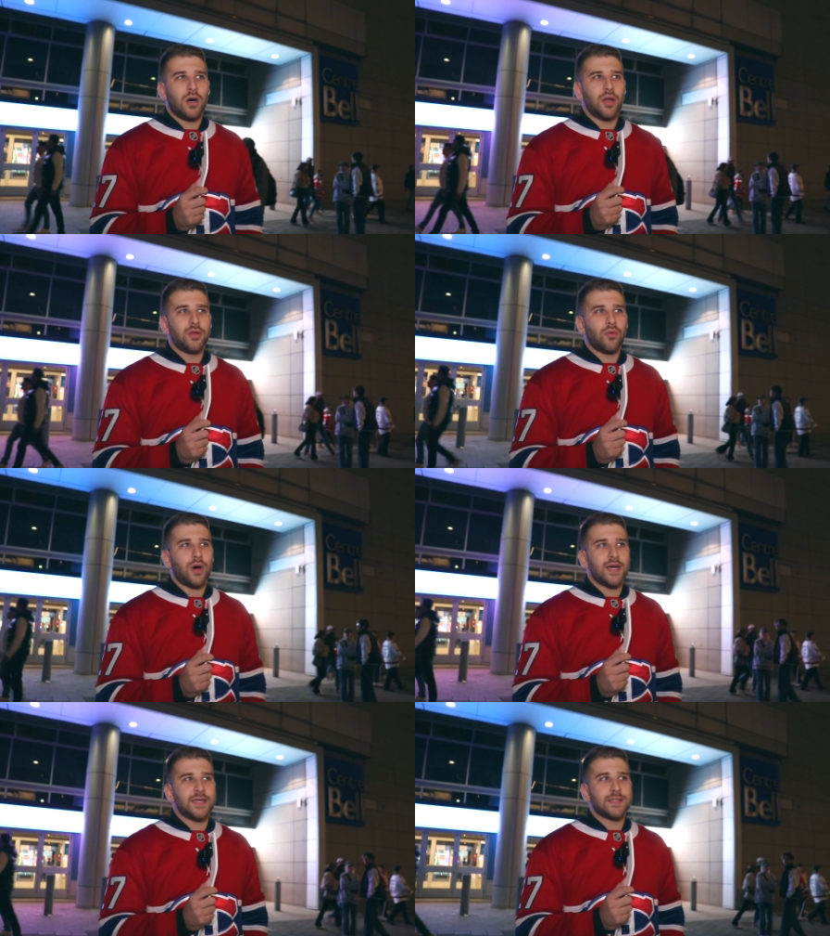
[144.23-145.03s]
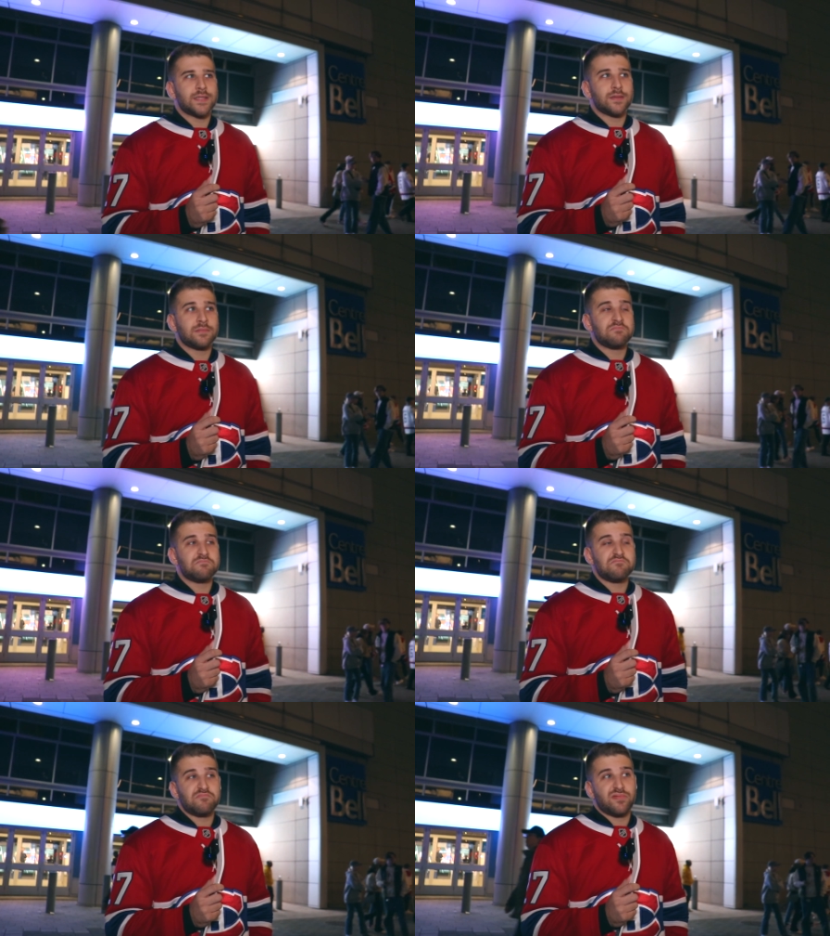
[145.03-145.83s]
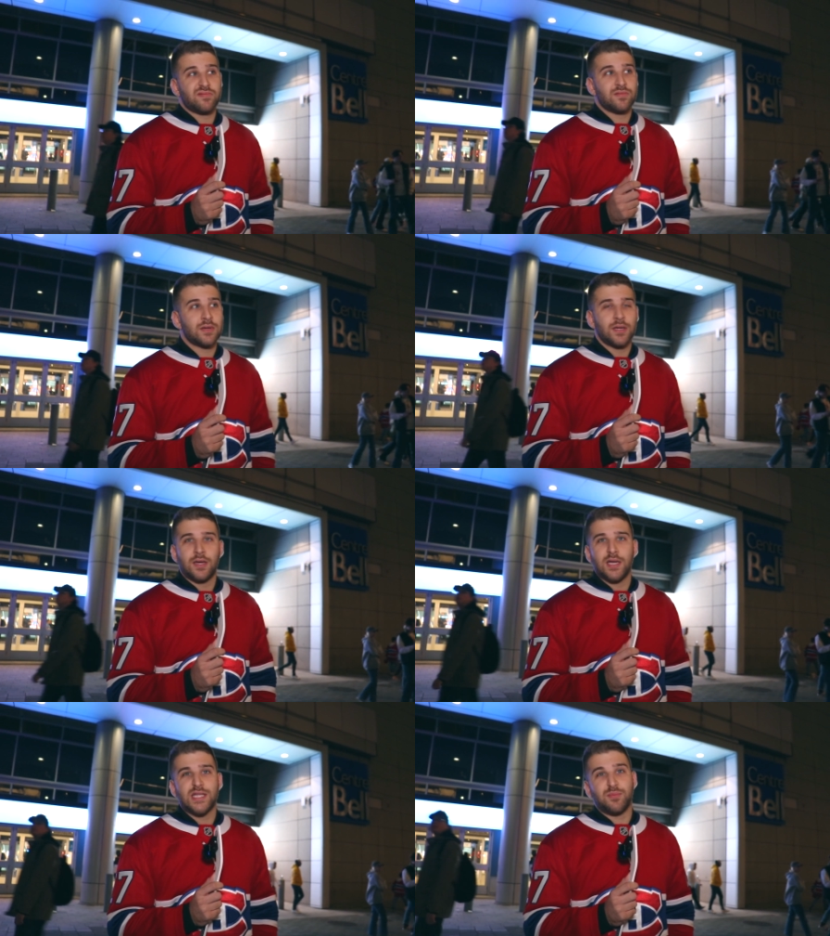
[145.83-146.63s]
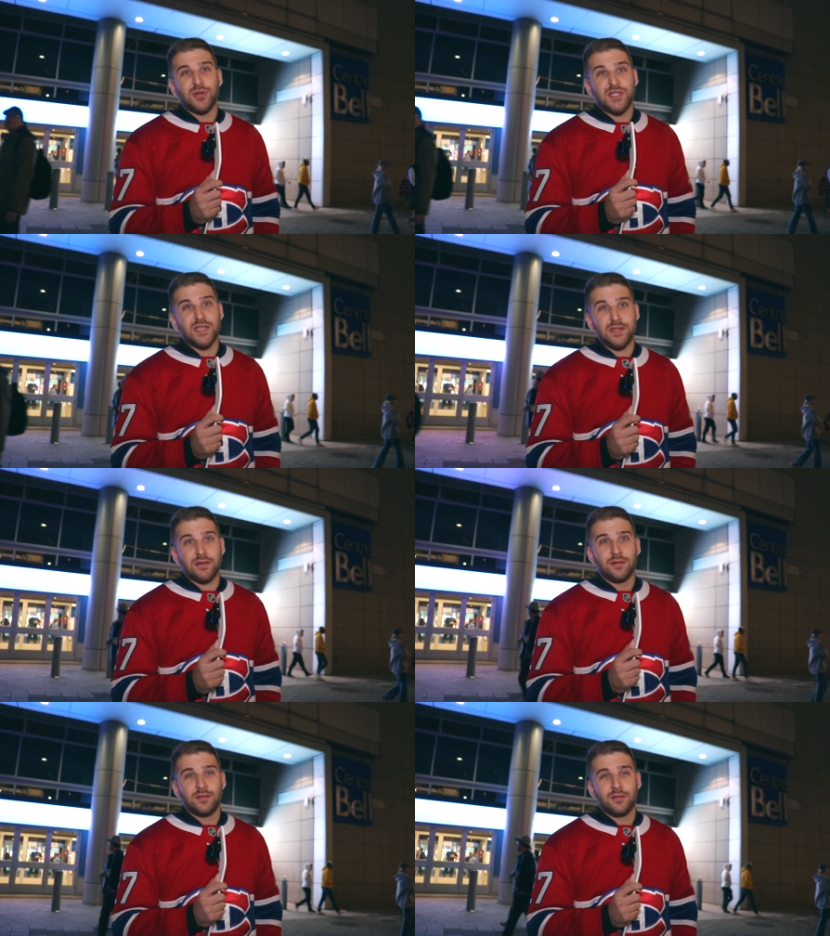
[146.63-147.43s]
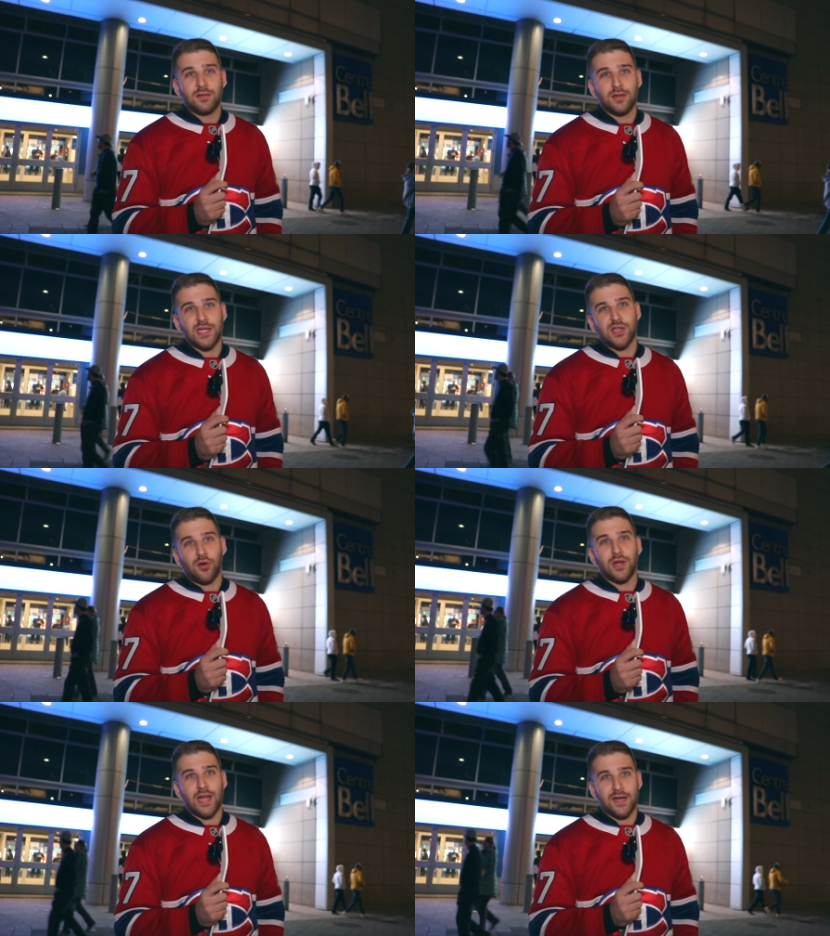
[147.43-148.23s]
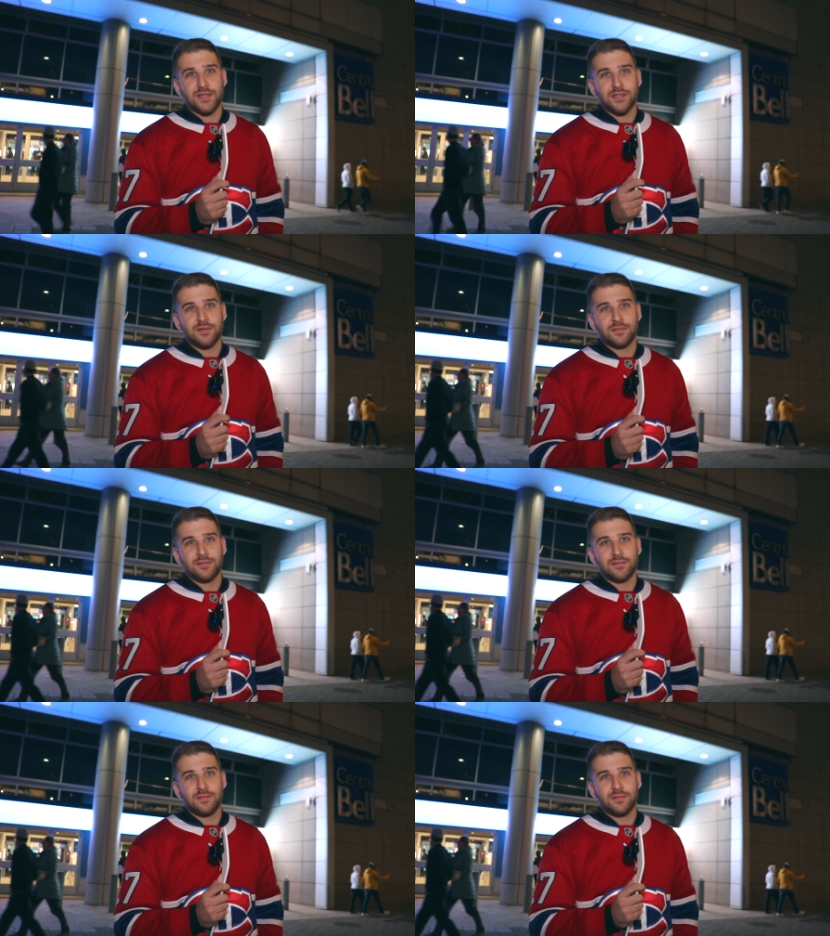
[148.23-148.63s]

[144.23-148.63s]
otherwise, it's preseason. Let's all relax.